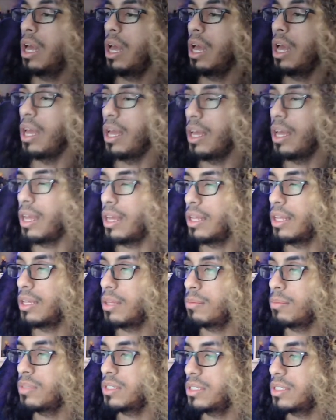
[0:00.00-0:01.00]
And let
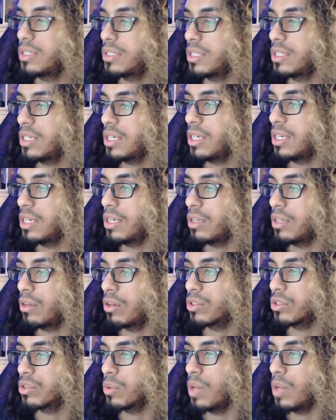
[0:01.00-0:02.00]
me see.
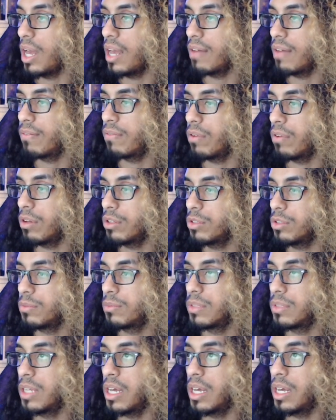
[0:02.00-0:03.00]
So I have
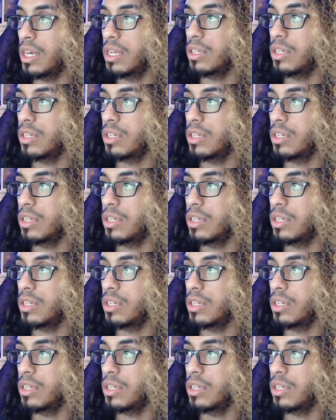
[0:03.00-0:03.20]
volume nine.